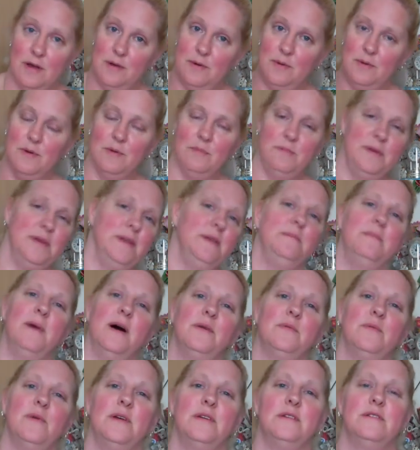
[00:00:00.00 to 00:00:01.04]
will be my
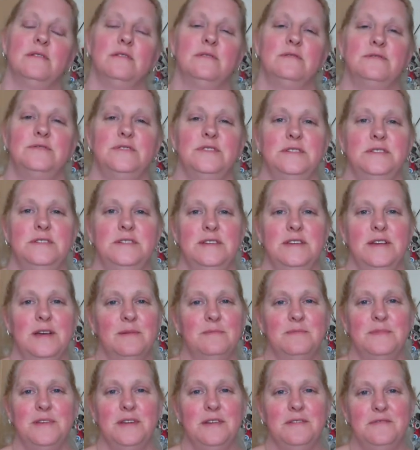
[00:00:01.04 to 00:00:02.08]
regular
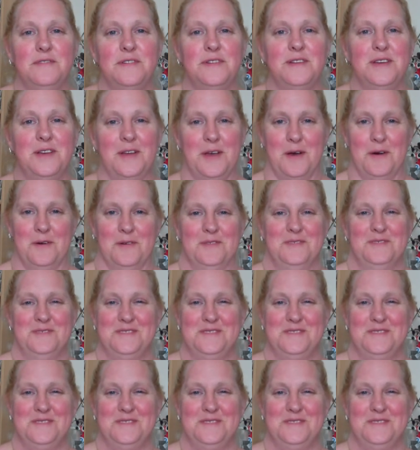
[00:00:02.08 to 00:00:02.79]
TTMT video.